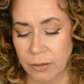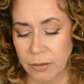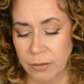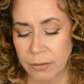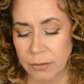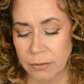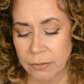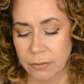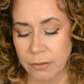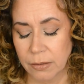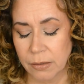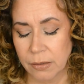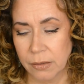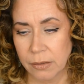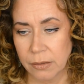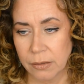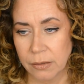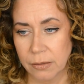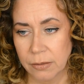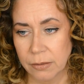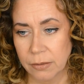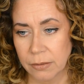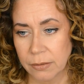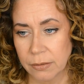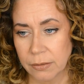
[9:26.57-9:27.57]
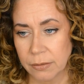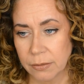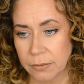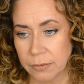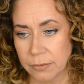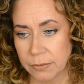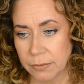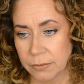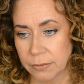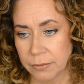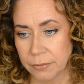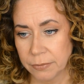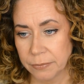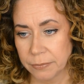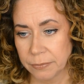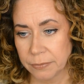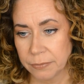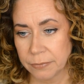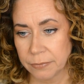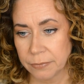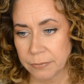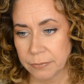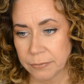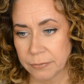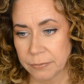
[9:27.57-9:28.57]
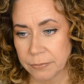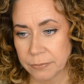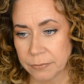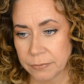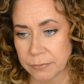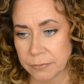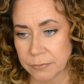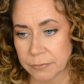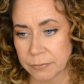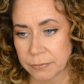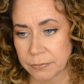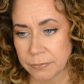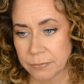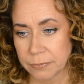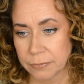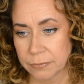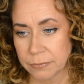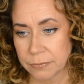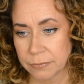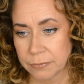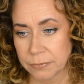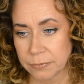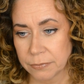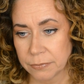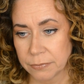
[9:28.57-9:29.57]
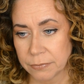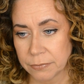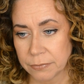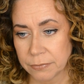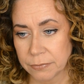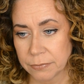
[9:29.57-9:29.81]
No one is speaking in this clip.